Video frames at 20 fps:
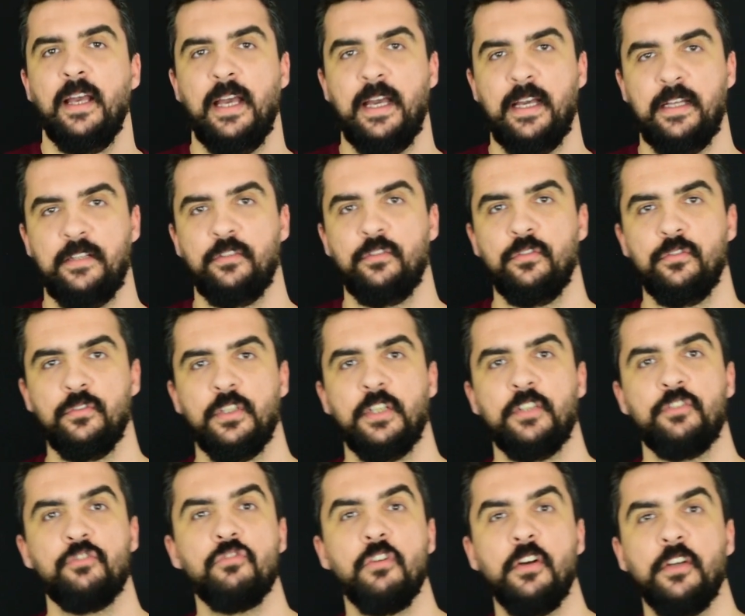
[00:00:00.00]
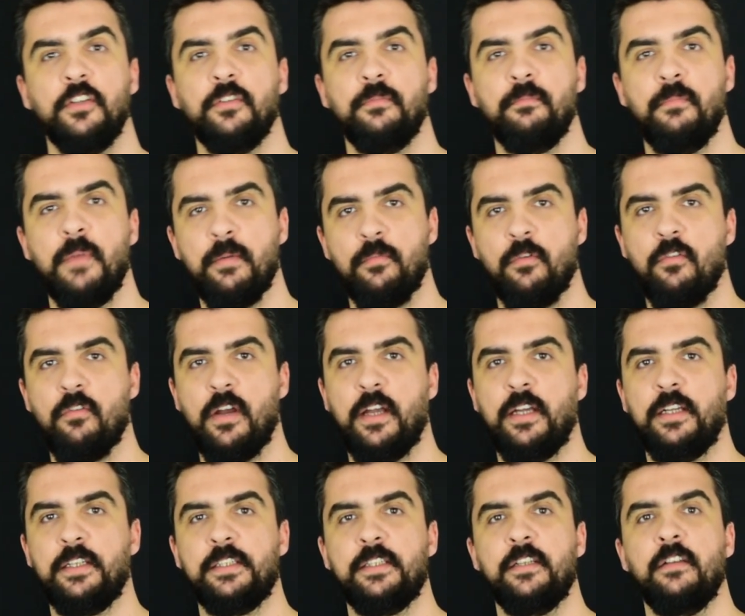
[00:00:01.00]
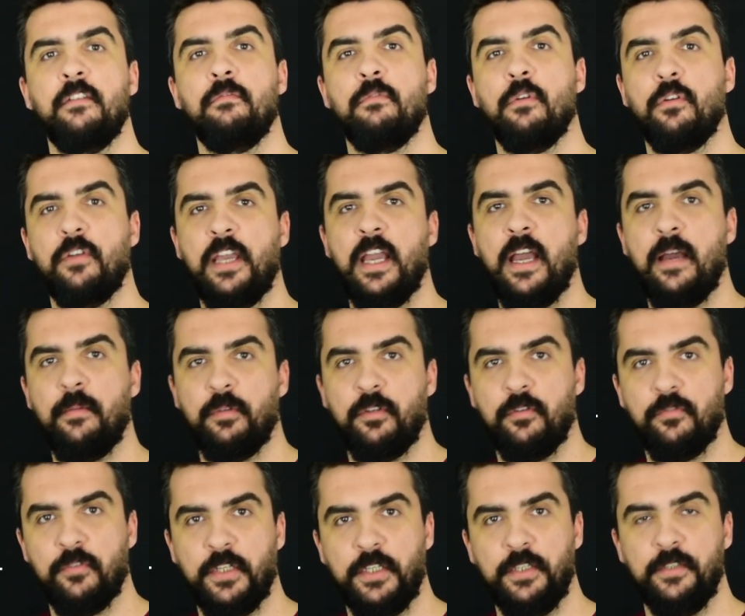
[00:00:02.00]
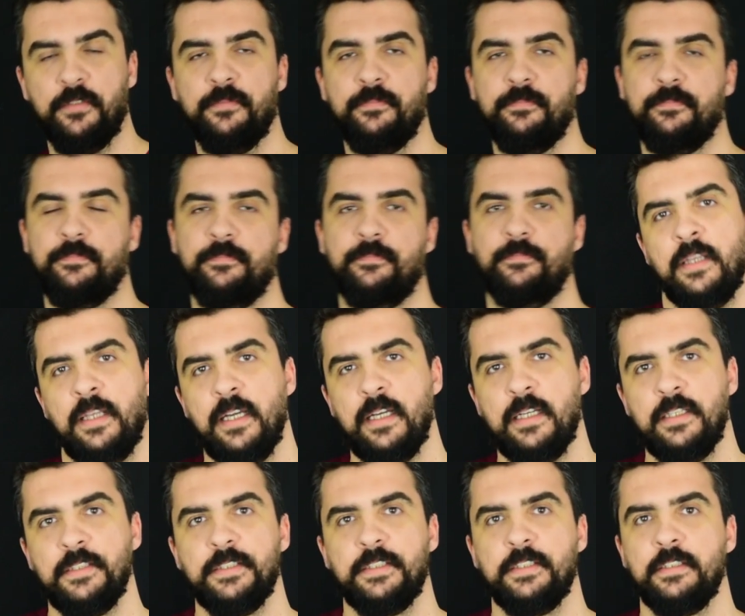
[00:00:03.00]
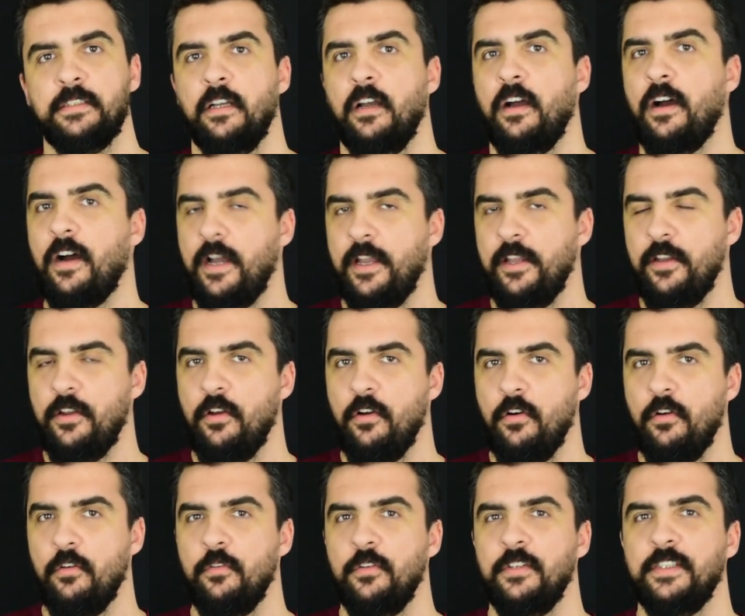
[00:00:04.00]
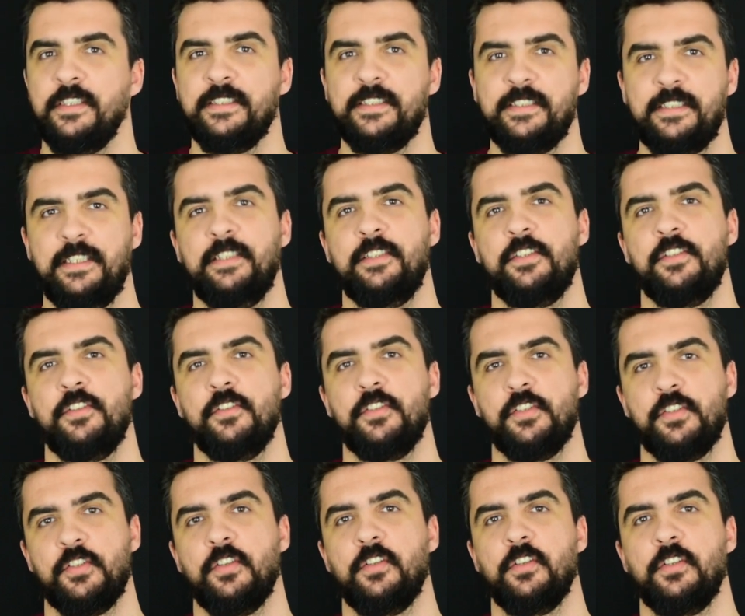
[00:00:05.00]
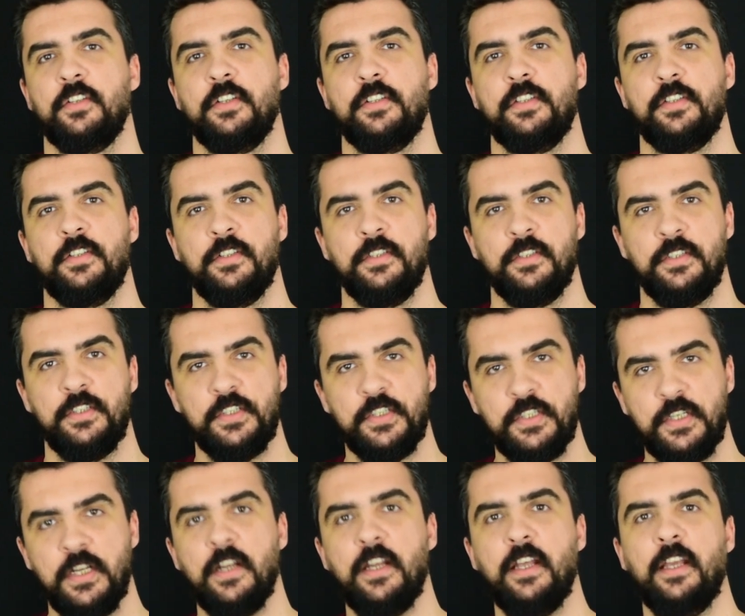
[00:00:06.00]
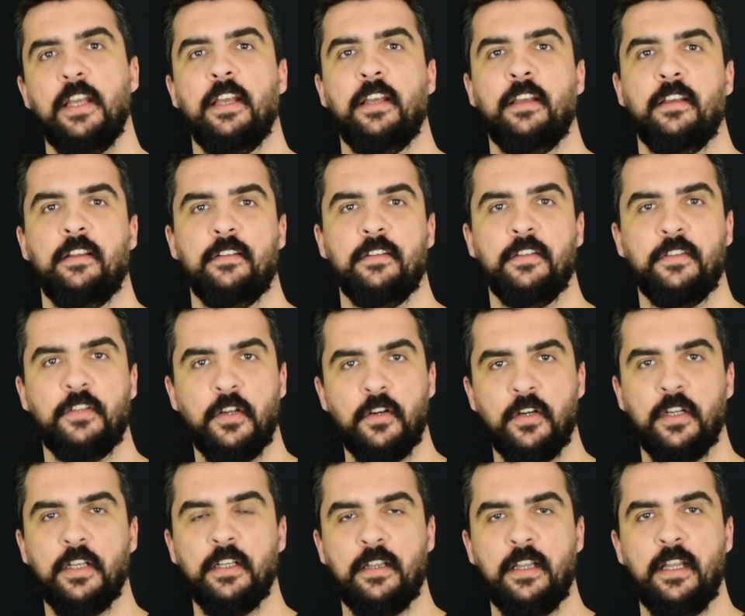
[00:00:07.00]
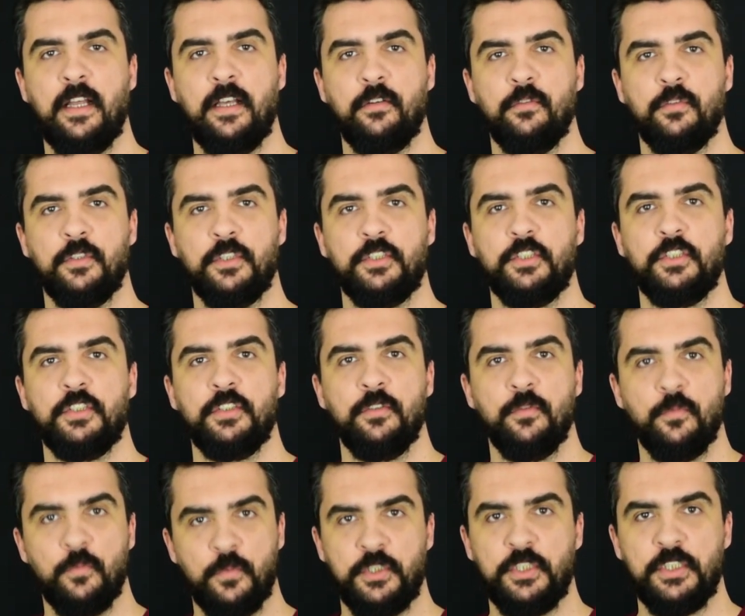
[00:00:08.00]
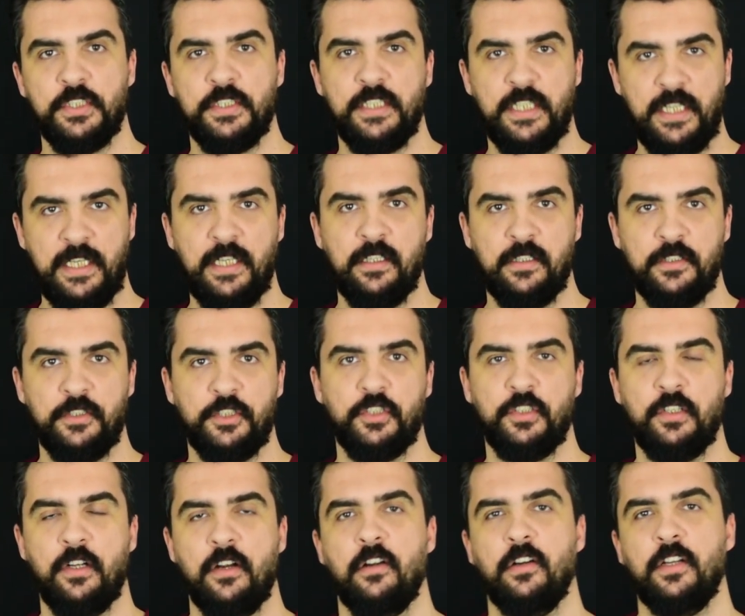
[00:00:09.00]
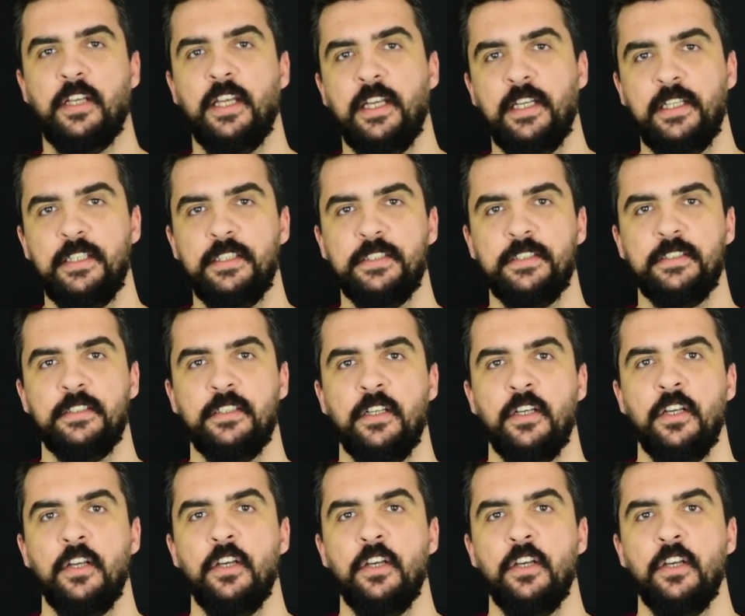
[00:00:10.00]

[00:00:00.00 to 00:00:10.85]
and do not try to memorize vocabulary. Yes, I know, since you started studying the target language, which is English in our case,